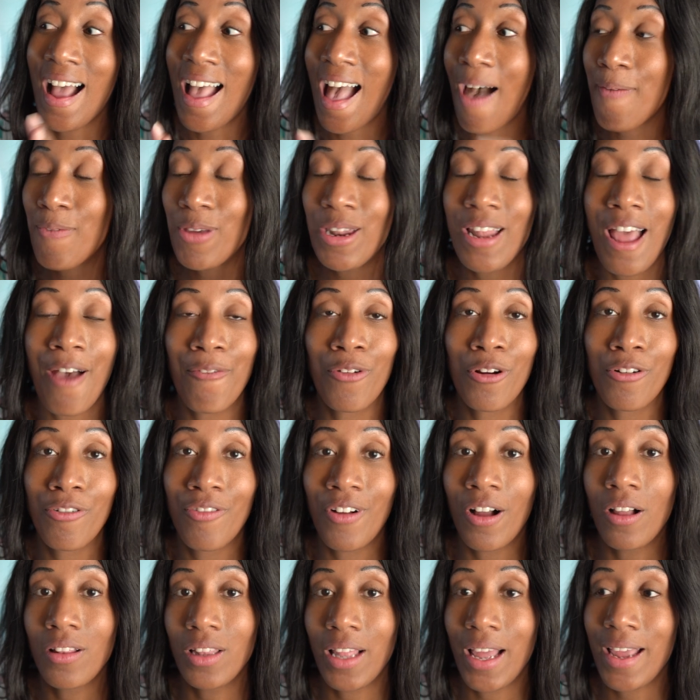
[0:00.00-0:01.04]
haven't ever
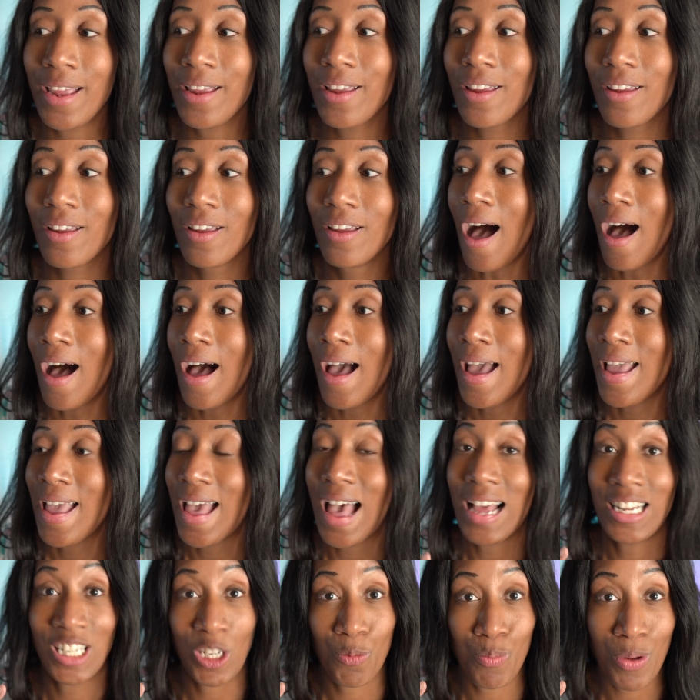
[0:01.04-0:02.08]
felt like I
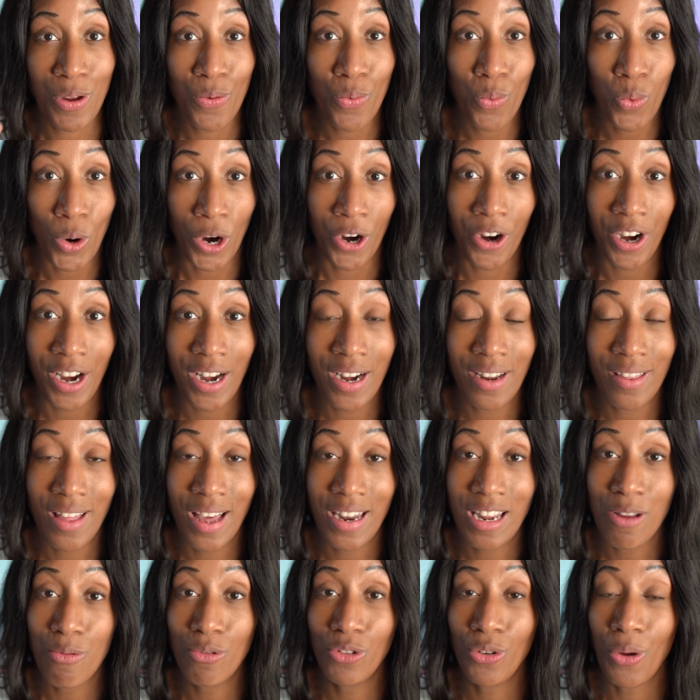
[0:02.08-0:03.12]
had to be worried that
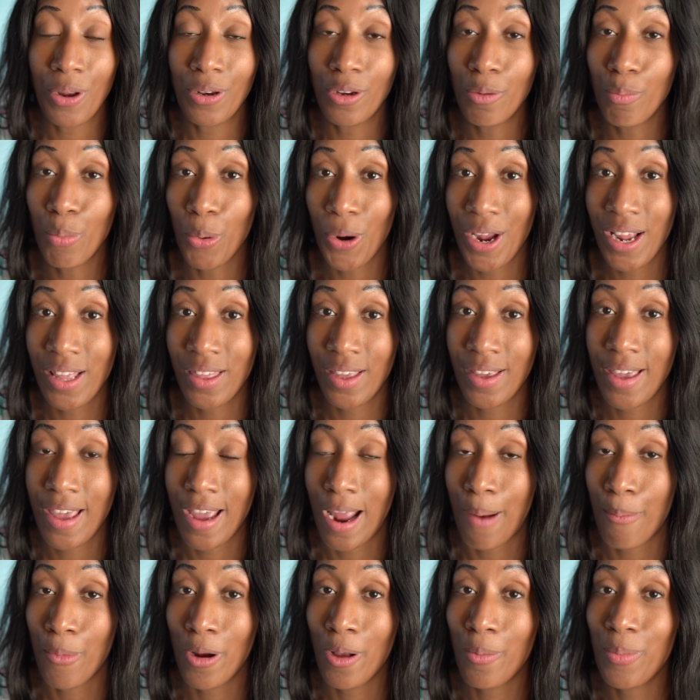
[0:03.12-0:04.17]
he was going to break the
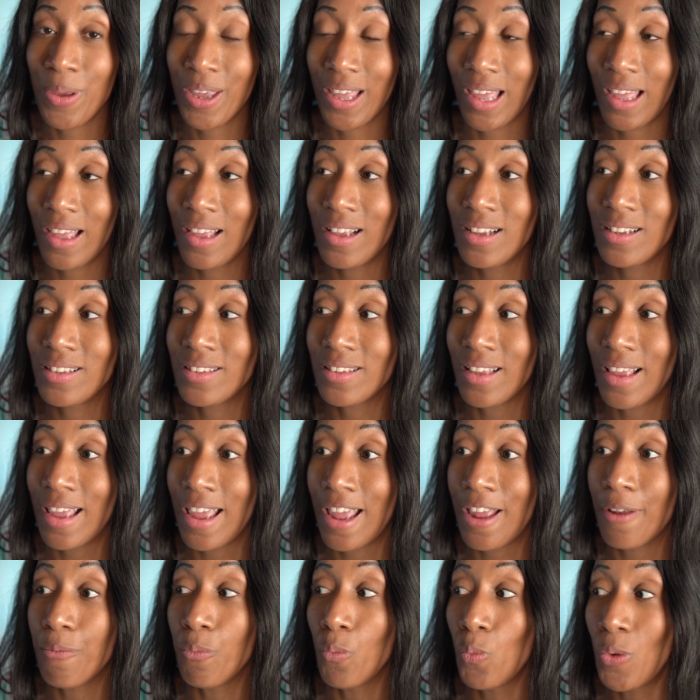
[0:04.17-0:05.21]
camera because
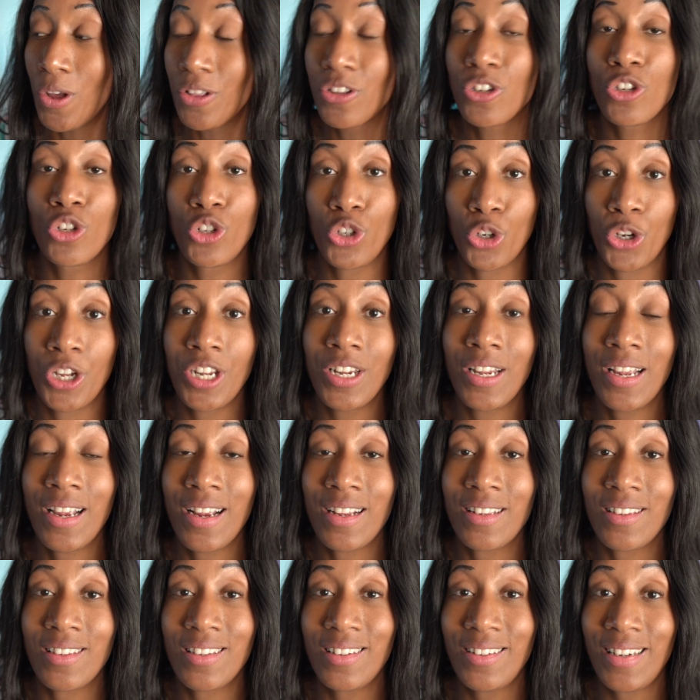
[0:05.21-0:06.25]
it withstood
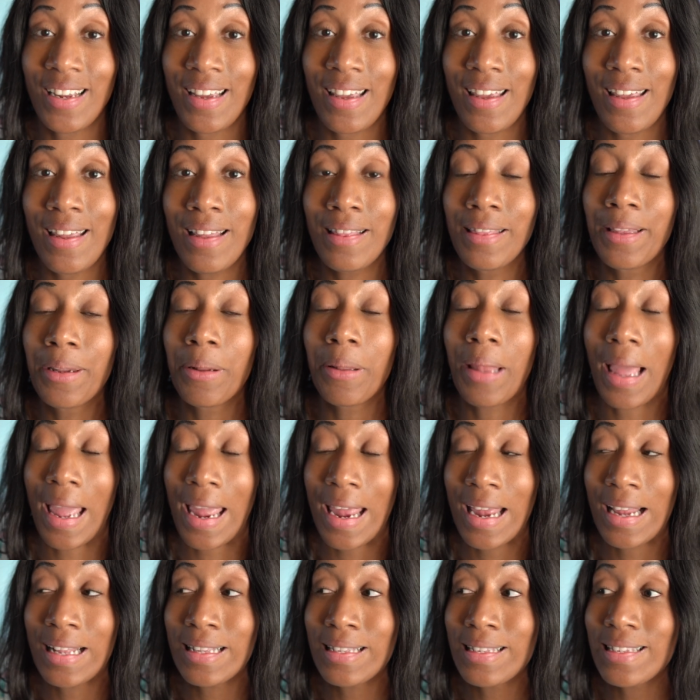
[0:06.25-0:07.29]
his sticky little
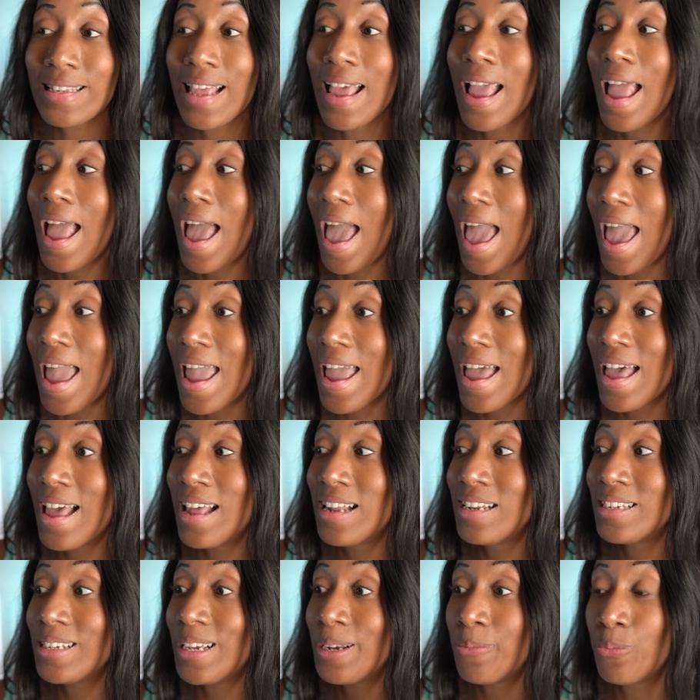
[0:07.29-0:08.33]
hands
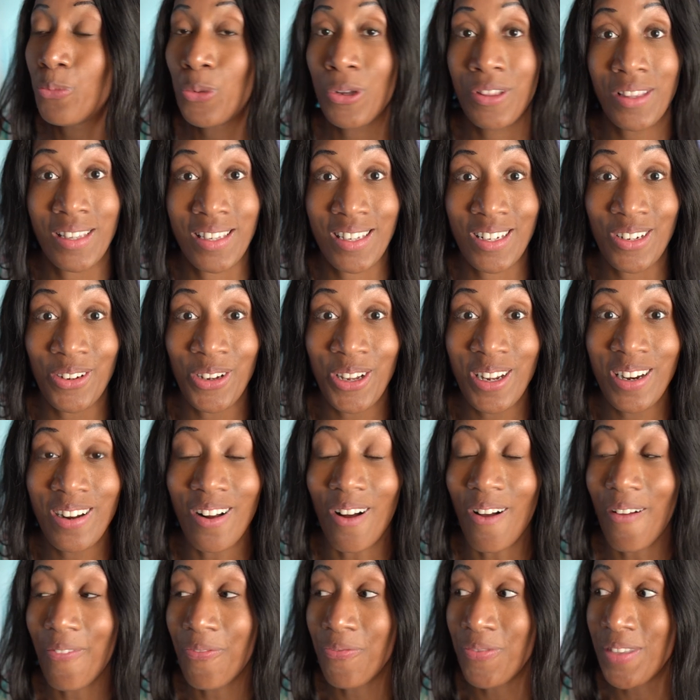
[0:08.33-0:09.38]
and it withstood
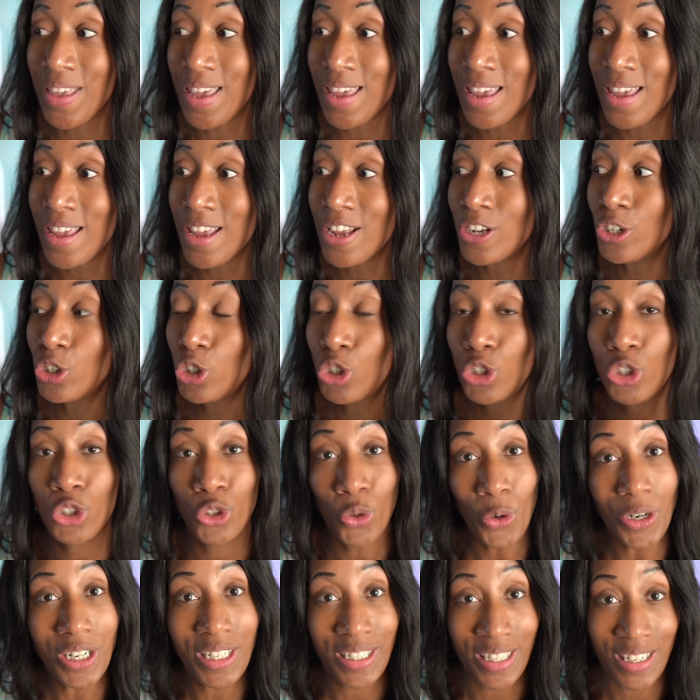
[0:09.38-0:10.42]
the
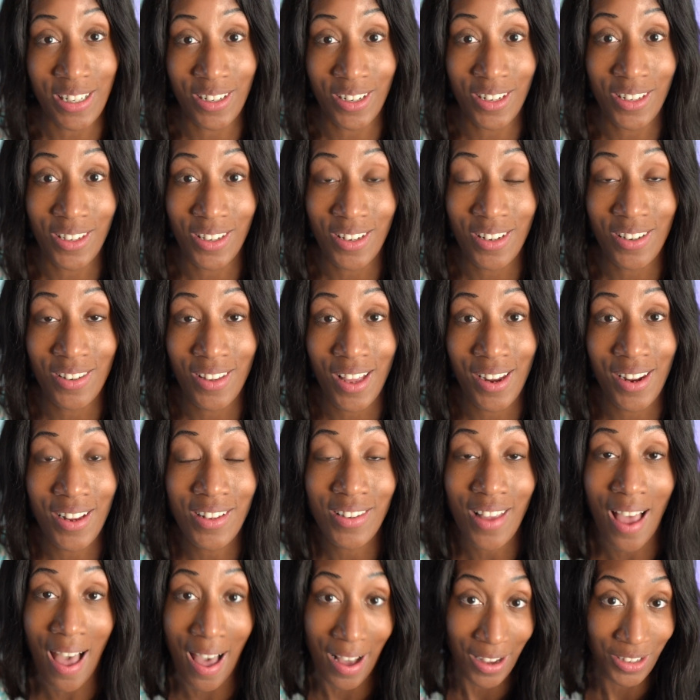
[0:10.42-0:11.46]
short distances that he's
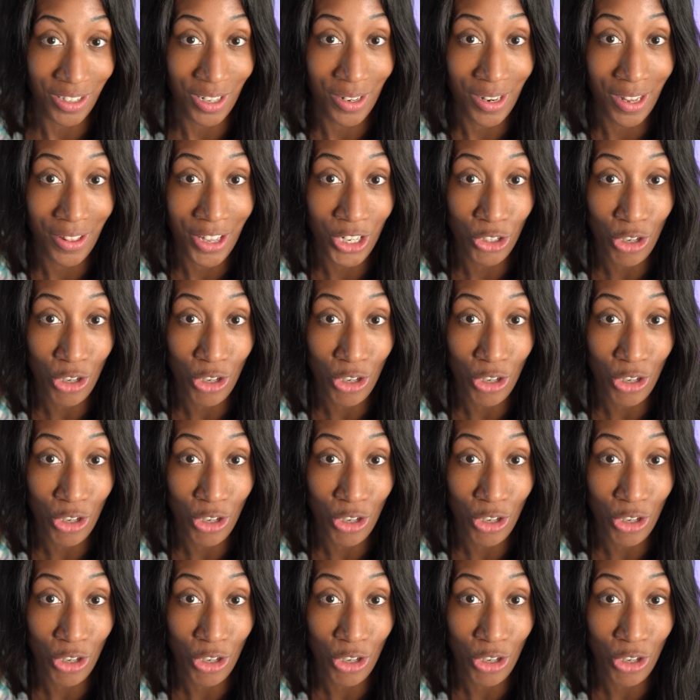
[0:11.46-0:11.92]
accidentally